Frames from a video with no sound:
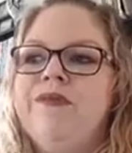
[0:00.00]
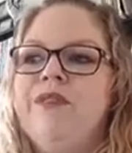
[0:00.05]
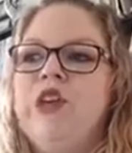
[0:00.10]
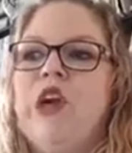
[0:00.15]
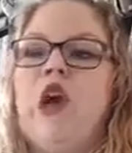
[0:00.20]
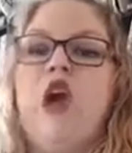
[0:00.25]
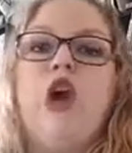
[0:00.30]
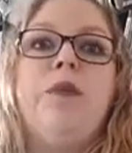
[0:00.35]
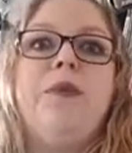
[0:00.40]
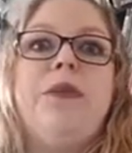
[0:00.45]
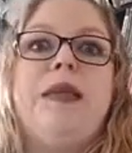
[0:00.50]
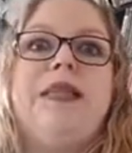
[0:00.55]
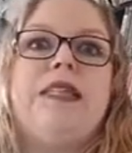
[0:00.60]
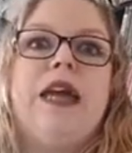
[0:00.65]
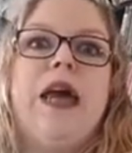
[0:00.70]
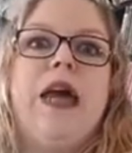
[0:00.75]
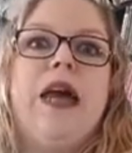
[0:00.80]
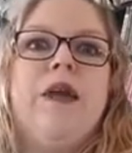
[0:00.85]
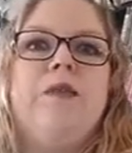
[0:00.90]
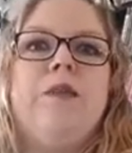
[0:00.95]
carpet
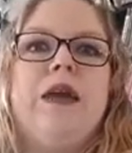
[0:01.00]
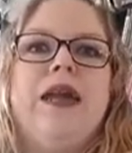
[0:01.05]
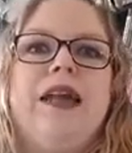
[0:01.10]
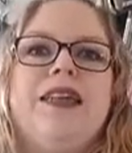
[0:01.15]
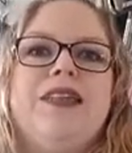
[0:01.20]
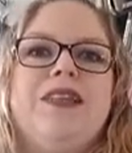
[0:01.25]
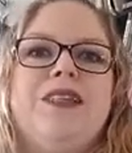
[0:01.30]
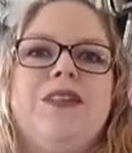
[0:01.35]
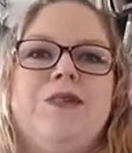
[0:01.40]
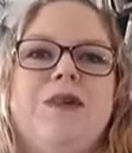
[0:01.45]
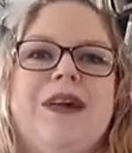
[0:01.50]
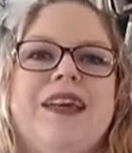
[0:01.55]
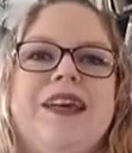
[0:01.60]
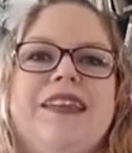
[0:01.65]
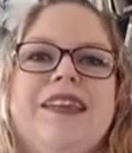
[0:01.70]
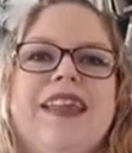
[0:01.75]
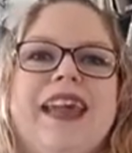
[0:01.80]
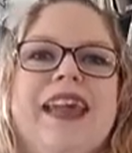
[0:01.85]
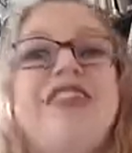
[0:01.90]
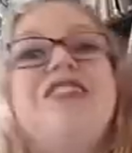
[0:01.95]
time, I guess is
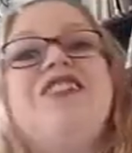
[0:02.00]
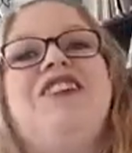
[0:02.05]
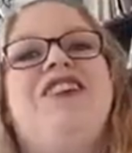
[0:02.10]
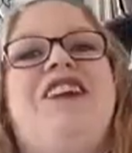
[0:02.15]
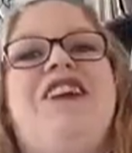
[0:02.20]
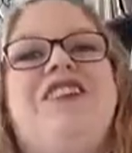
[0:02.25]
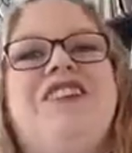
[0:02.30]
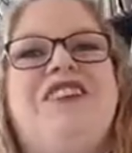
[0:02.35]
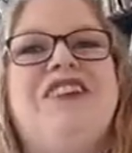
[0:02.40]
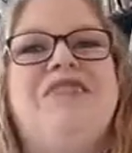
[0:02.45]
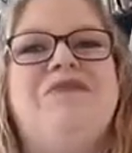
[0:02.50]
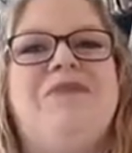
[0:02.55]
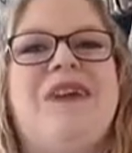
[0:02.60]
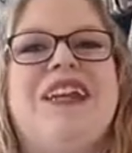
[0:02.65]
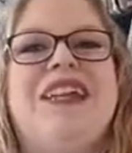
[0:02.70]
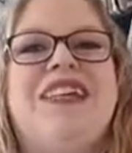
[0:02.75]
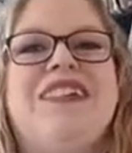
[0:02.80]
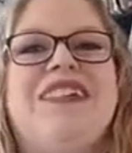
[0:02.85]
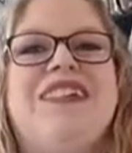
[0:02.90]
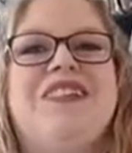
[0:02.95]
what they actually called it in my
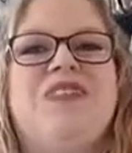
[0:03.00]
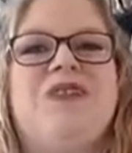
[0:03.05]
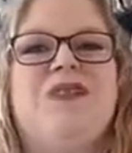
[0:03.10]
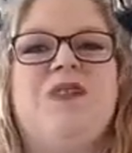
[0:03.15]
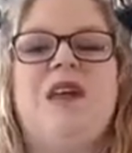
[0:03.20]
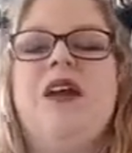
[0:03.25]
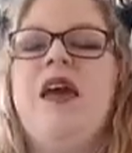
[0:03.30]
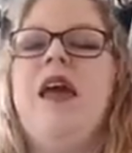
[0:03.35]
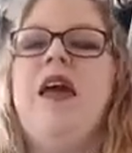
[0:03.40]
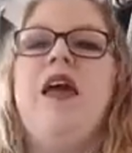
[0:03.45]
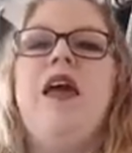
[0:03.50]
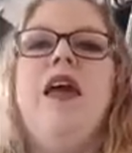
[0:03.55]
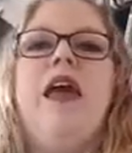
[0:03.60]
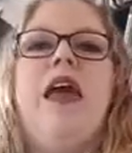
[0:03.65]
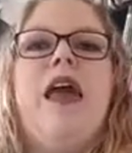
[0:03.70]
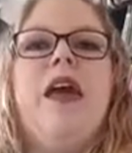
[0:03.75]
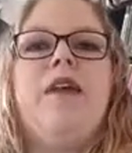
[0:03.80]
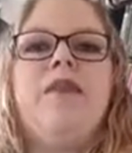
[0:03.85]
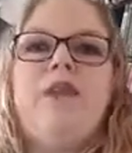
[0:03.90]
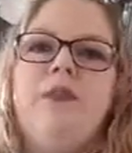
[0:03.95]
niece's school.
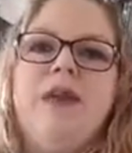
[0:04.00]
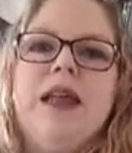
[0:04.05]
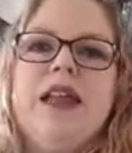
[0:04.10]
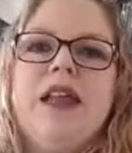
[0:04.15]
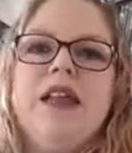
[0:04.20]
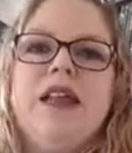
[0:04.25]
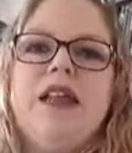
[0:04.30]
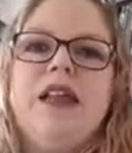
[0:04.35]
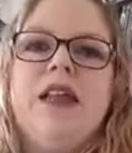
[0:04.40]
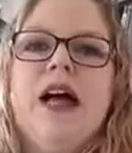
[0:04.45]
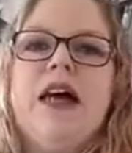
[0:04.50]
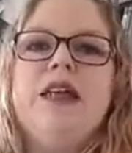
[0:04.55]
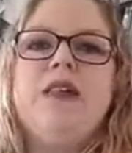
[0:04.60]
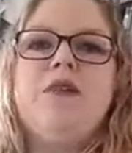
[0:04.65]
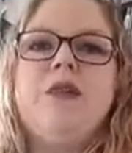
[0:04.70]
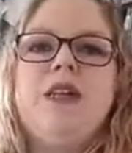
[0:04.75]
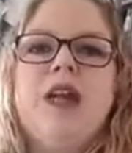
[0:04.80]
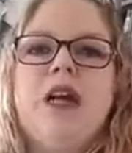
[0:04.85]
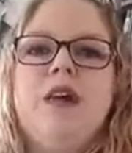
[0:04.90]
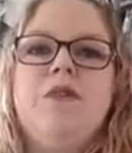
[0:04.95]
Everybody in the class
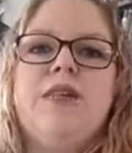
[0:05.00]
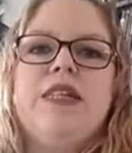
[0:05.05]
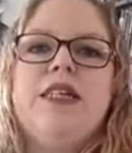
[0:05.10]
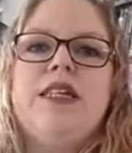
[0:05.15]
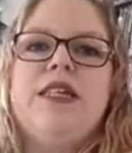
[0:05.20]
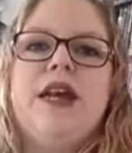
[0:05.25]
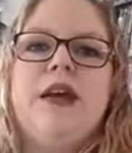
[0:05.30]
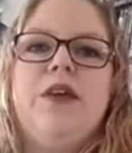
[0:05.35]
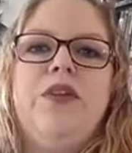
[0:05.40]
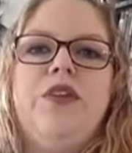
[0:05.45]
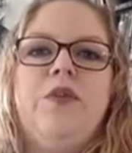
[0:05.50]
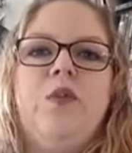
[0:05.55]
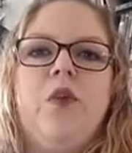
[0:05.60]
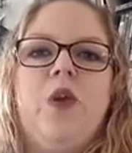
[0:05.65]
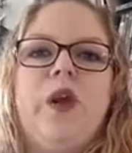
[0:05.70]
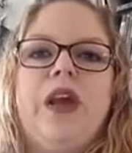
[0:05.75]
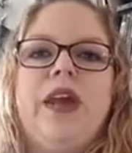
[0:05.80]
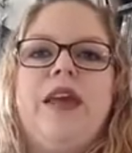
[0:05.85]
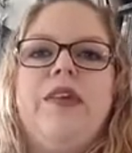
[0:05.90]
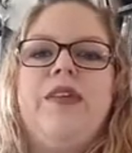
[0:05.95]
would come sit down in the
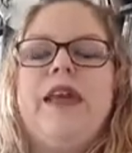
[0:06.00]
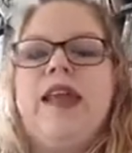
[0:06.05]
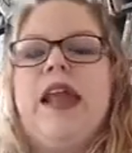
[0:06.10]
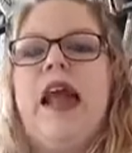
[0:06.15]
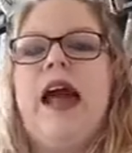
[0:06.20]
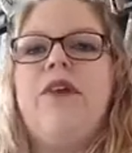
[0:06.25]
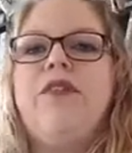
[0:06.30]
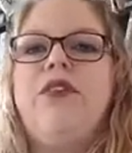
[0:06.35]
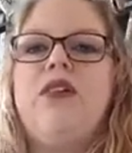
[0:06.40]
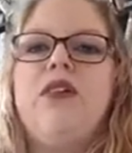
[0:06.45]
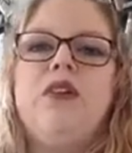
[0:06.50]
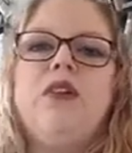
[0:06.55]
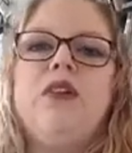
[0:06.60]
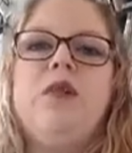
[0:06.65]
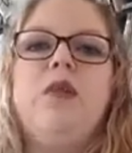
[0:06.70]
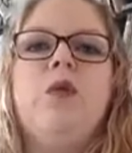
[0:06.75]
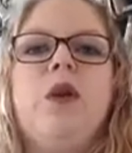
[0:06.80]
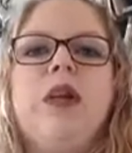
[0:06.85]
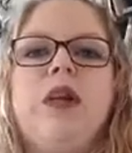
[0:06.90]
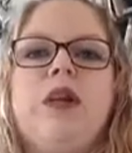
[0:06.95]
morning and they'd have their little
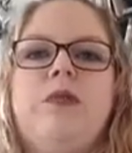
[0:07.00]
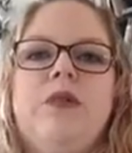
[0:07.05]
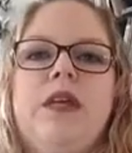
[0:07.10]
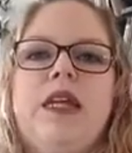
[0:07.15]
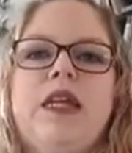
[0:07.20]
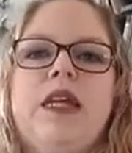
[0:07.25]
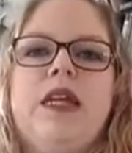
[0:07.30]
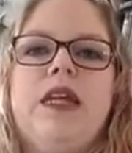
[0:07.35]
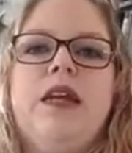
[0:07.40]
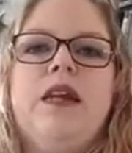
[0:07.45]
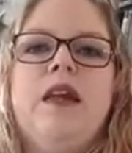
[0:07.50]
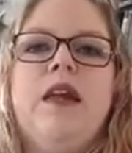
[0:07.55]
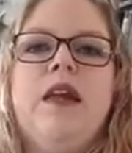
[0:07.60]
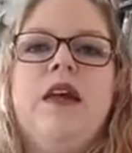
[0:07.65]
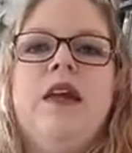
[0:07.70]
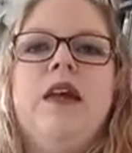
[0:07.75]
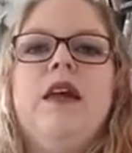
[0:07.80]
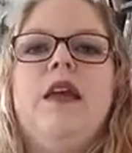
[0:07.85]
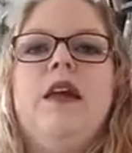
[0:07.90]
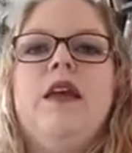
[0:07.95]
morning meeting.
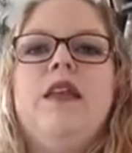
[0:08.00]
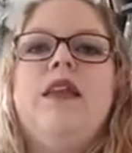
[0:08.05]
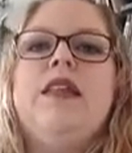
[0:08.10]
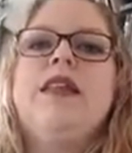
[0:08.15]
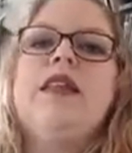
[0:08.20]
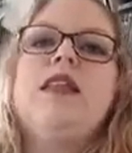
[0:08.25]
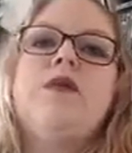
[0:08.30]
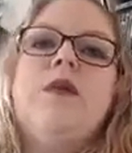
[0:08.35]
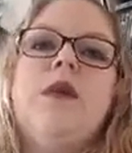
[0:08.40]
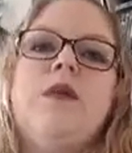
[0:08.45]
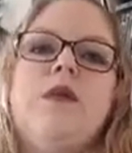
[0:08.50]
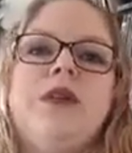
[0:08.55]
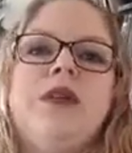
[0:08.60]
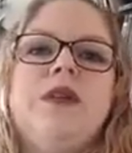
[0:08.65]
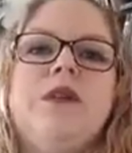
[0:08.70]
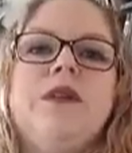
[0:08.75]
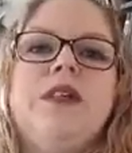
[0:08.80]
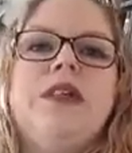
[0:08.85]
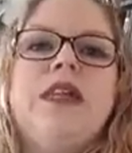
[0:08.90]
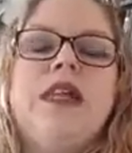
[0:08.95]
This is what we're
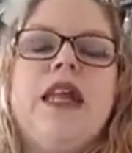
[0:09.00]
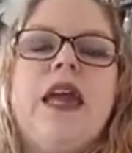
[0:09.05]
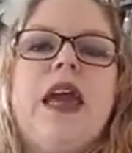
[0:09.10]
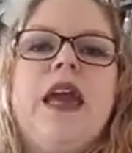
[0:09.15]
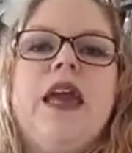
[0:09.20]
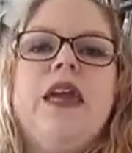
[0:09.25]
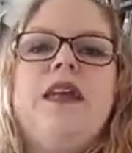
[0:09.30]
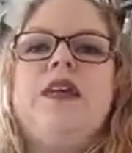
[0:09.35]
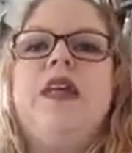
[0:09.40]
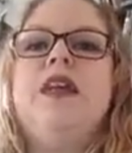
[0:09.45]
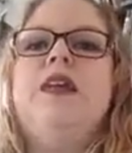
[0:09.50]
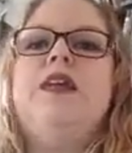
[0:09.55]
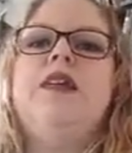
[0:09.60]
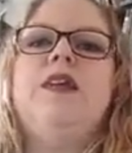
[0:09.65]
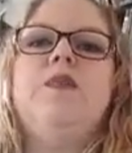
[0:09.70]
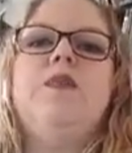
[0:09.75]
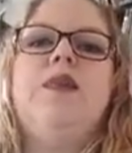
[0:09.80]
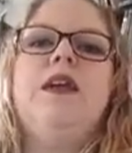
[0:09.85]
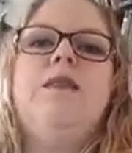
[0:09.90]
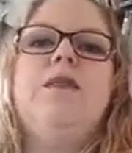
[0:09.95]
doing today. Tell us
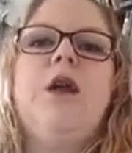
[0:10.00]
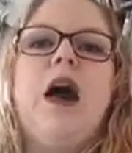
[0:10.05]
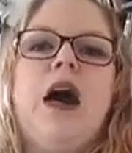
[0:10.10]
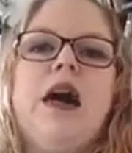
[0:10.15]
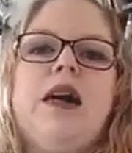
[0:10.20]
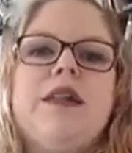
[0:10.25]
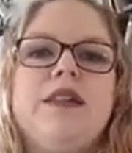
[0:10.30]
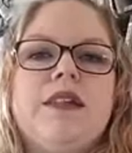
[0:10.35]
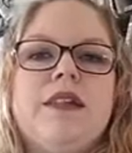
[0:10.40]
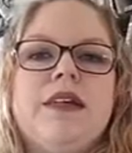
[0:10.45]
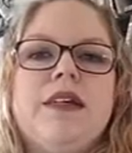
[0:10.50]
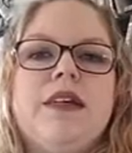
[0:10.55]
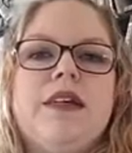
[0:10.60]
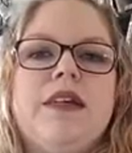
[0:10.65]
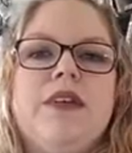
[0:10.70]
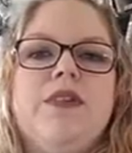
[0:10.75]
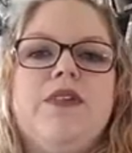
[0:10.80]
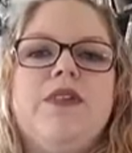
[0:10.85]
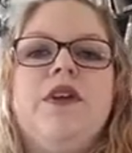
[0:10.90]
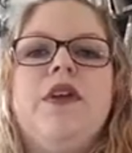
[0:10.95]
something
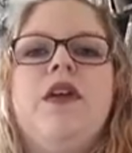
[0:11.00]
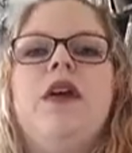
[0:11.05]
positive.